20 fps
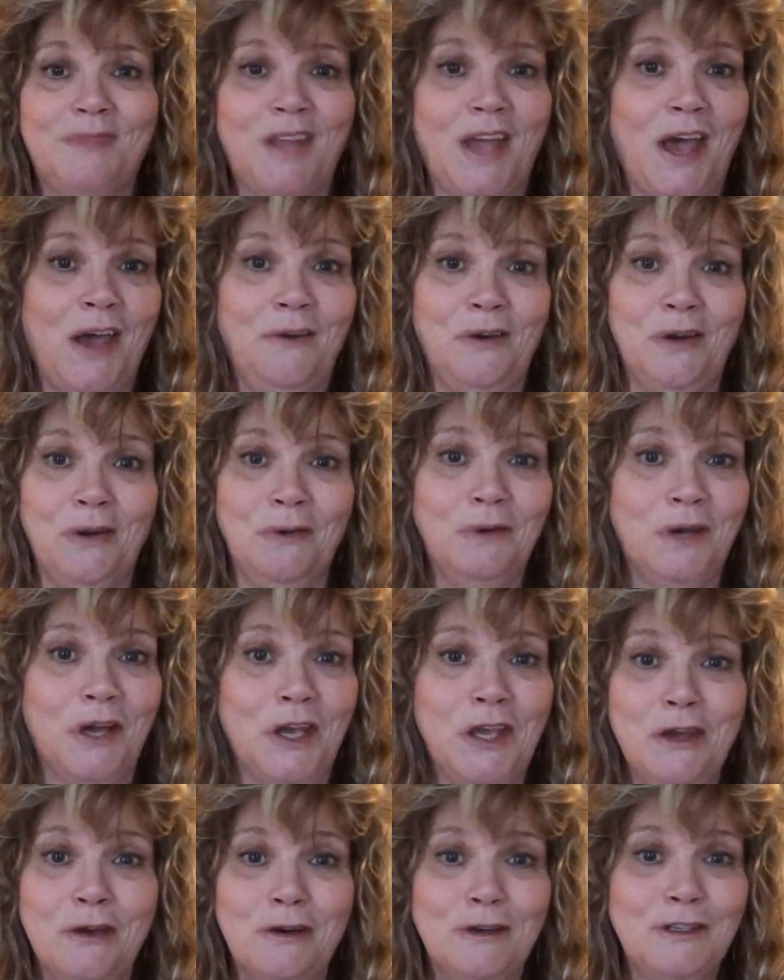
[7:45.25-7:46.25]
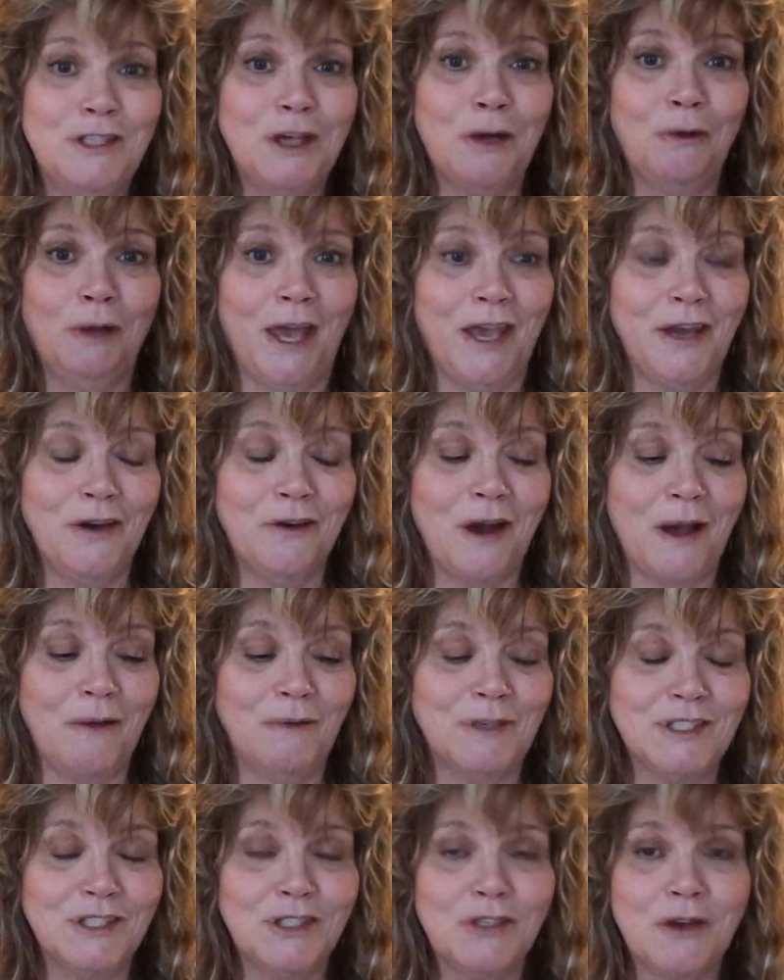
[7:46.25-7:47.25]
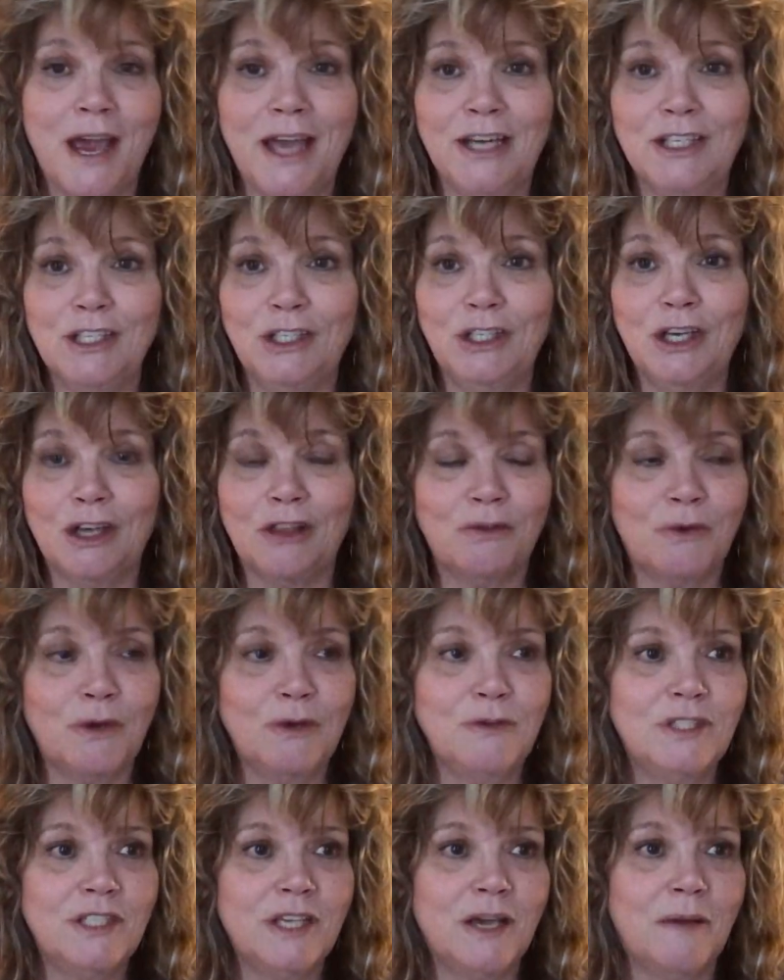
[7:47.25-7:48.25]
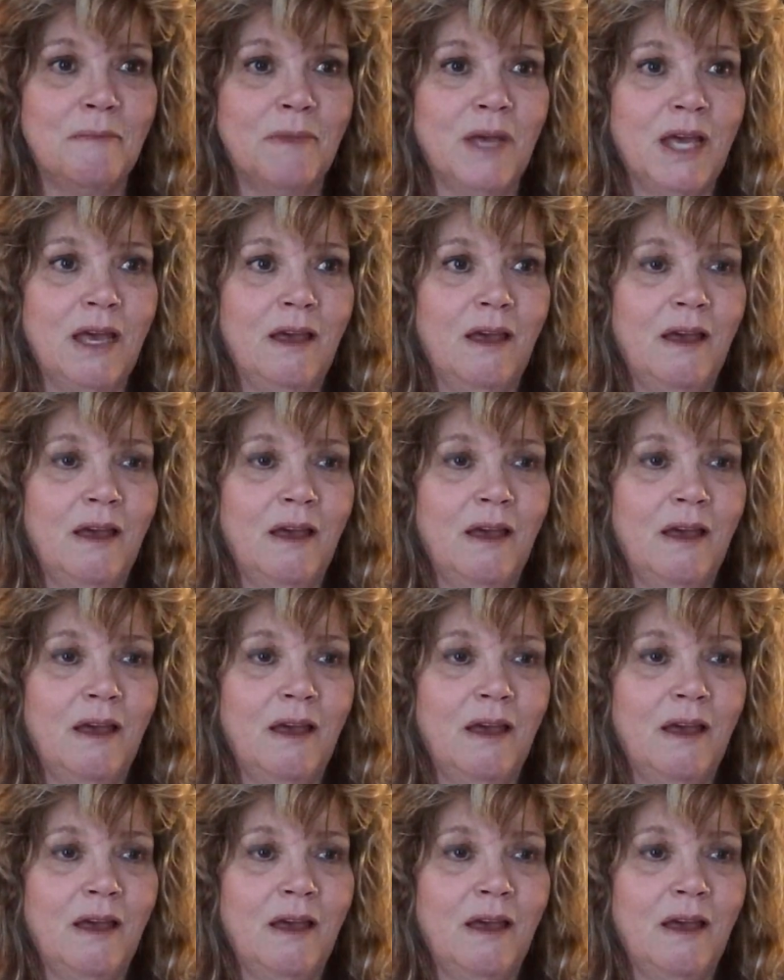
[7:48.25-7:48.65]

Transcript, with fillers: I don't know, a year or so later, I was trying to look through some